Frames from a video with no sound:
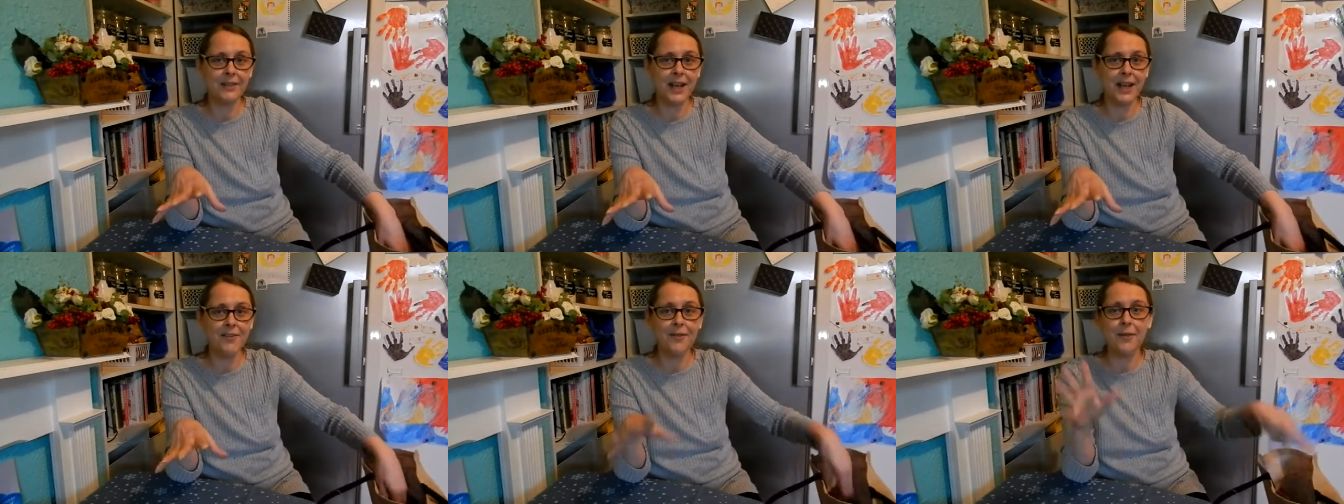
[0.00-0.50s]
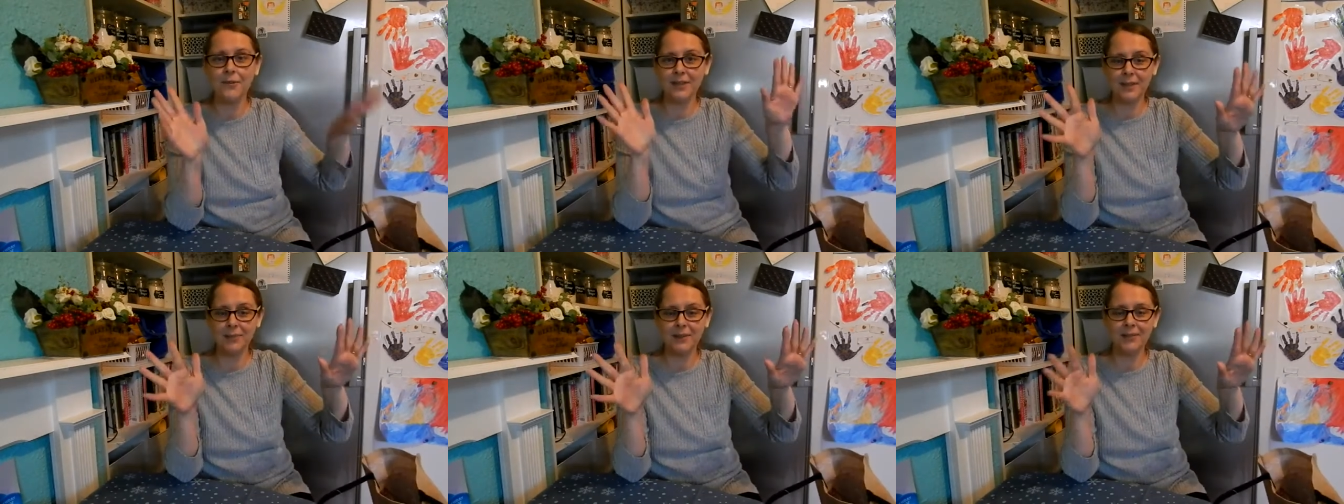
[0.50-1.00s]
channel or a
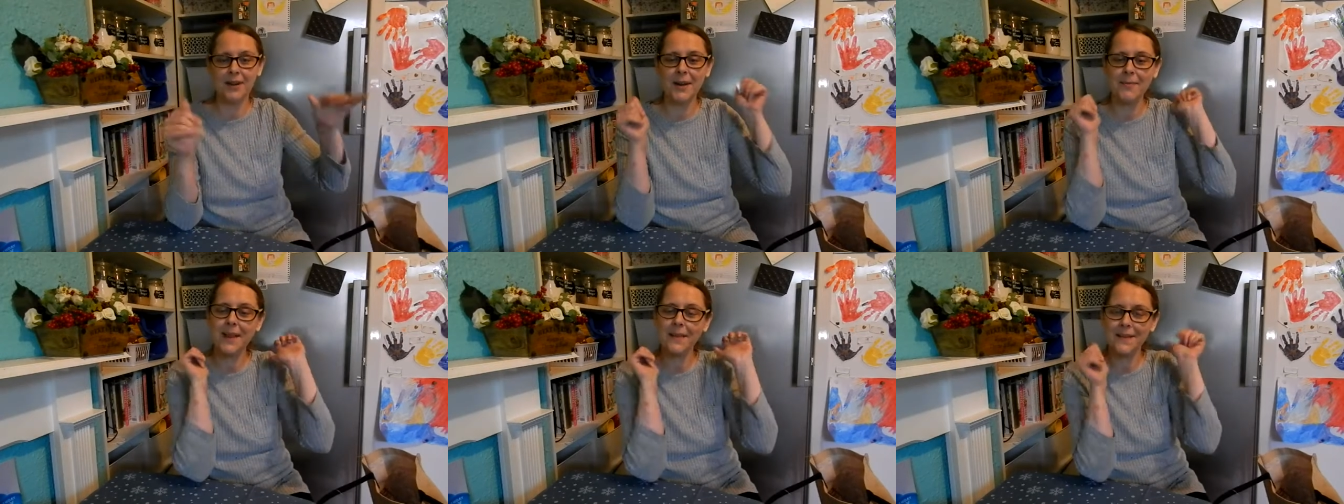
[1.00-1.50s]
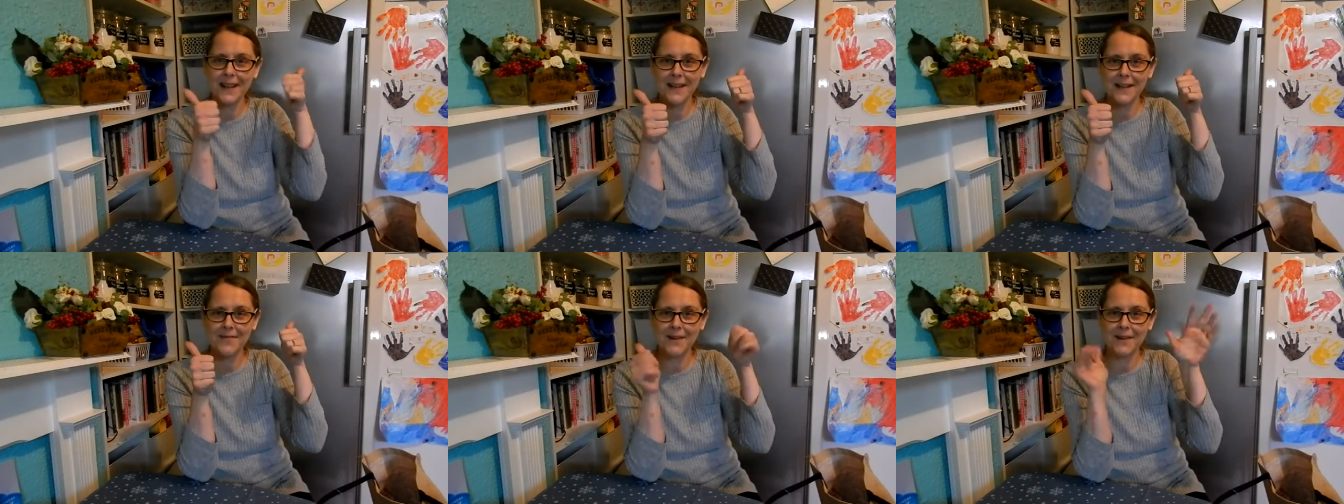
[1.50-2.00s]
subscriber,
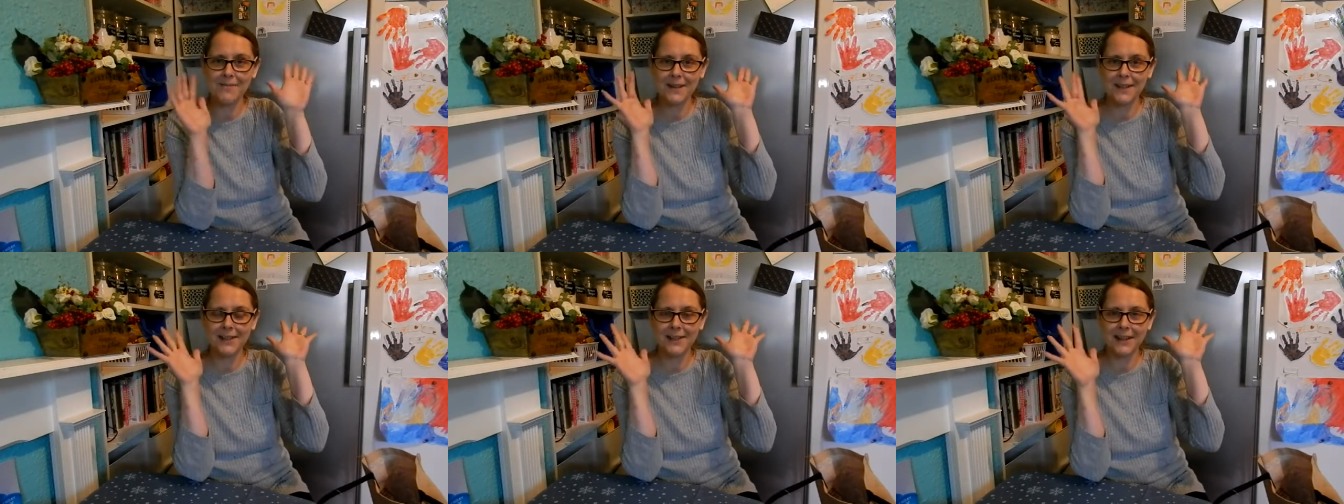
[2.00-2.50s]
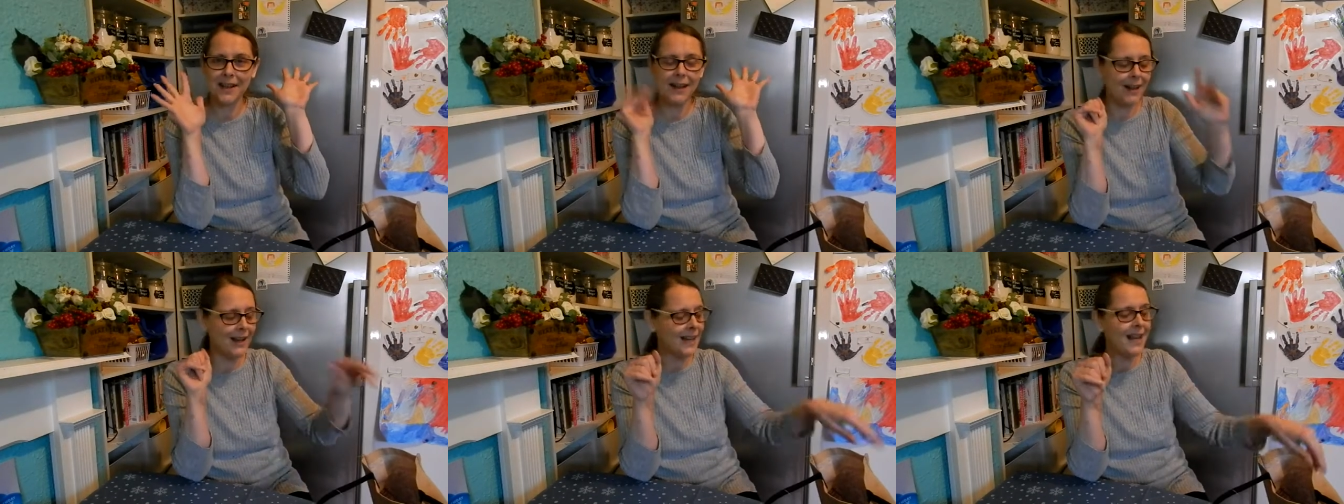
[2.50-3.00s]
thank you very much and
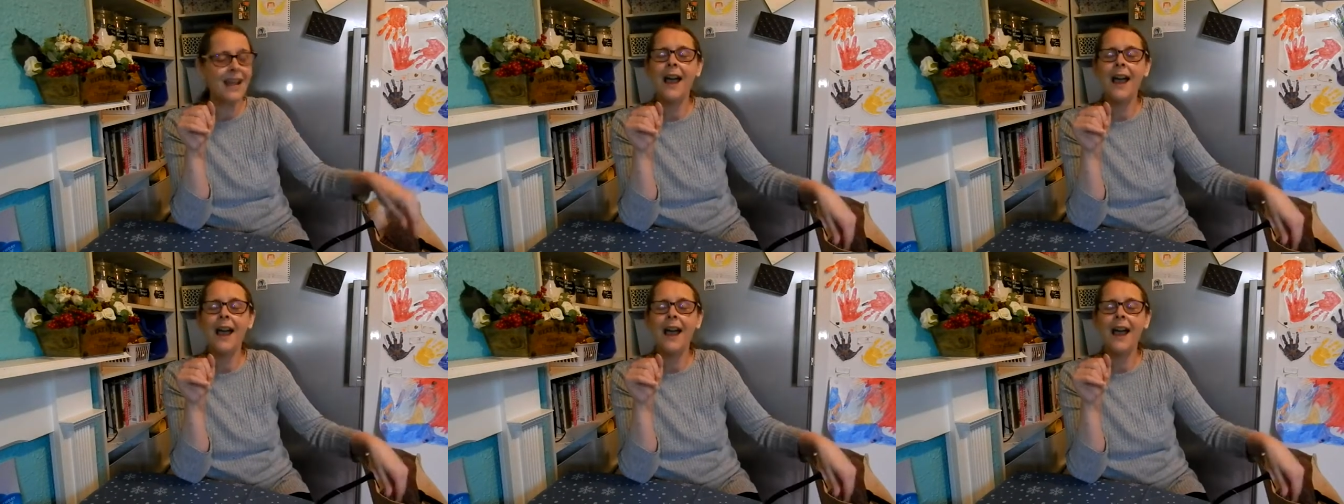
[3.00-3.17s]
hi.